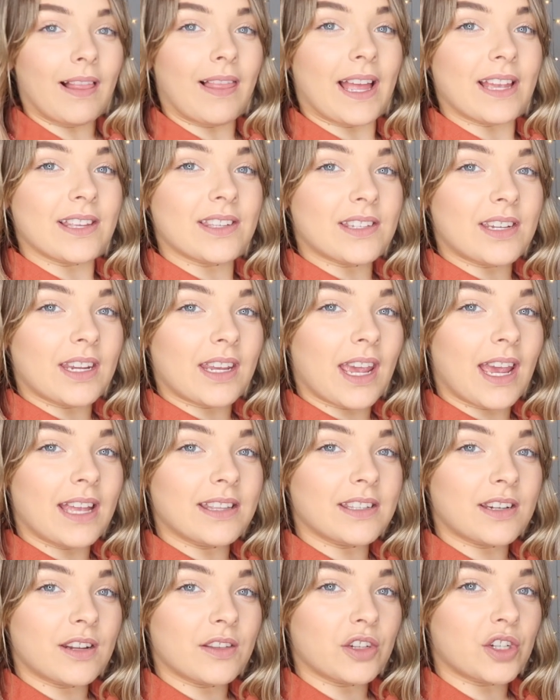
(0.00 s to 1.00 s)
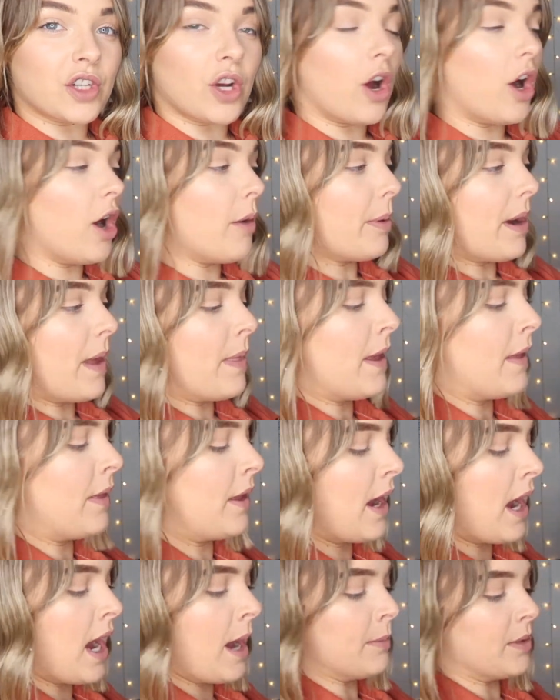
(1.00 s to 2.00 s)
elasticated at the top and then
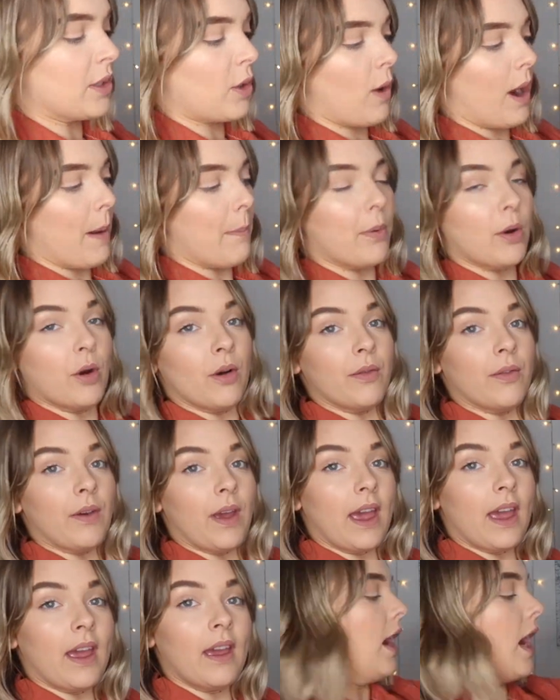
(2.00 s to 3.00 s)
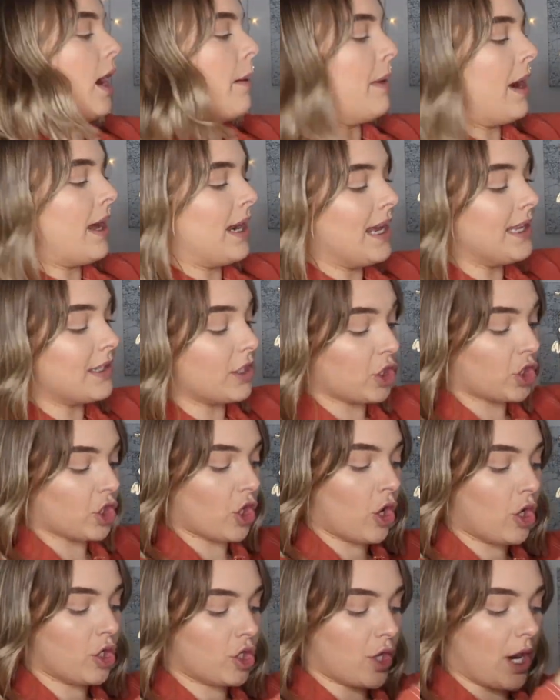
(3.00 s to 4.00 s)
the arms are quite puffy. And it is a
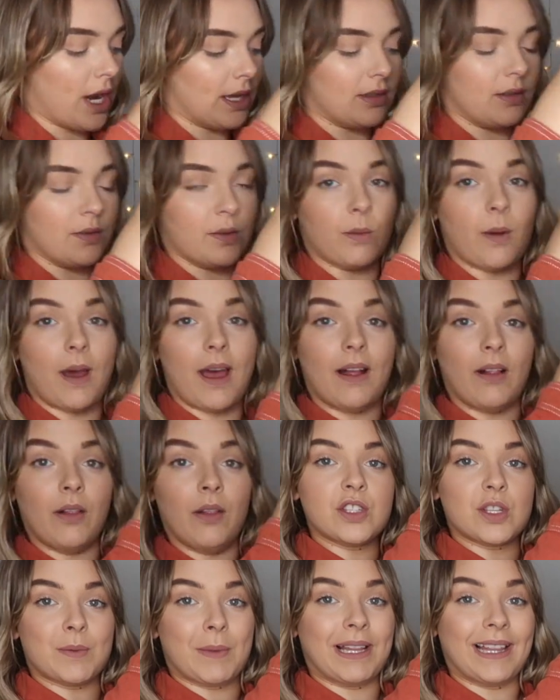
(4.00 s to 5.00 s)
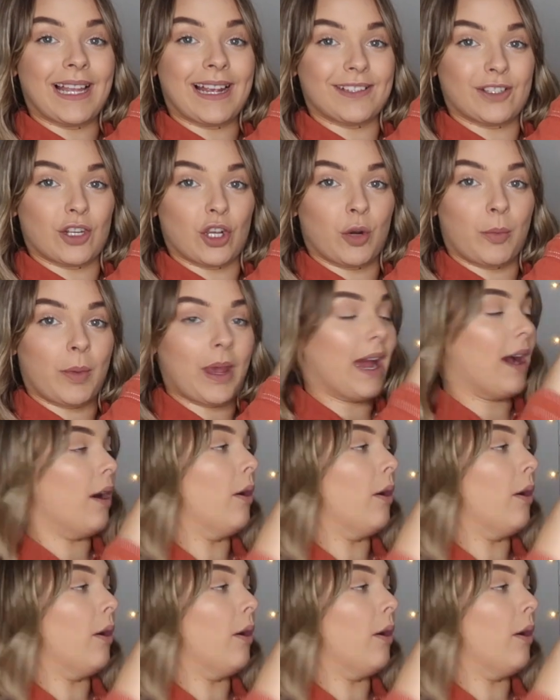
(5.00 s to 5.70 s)
short dress as well, so my legs are gonna be